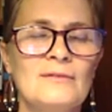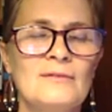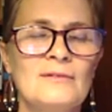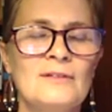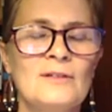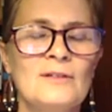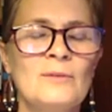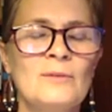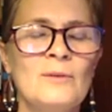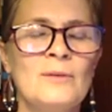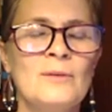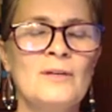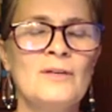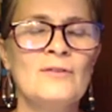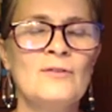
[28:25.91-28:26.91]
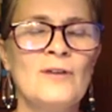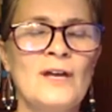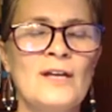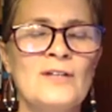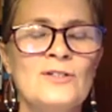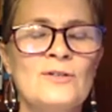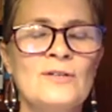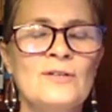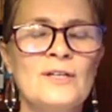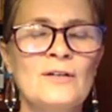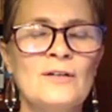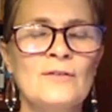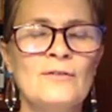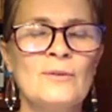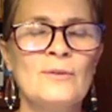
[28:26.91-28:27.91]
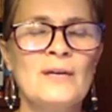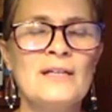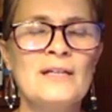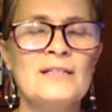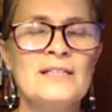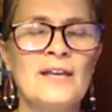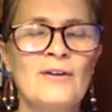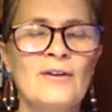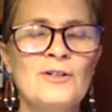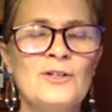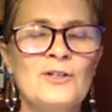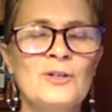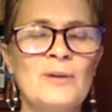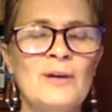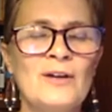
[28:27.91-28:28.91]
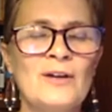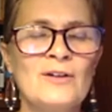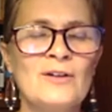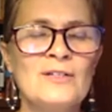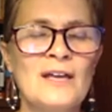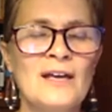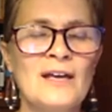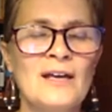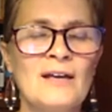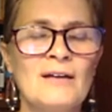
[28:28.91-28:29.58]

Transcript: A moment of gratitude here for the way it's carried you about your day.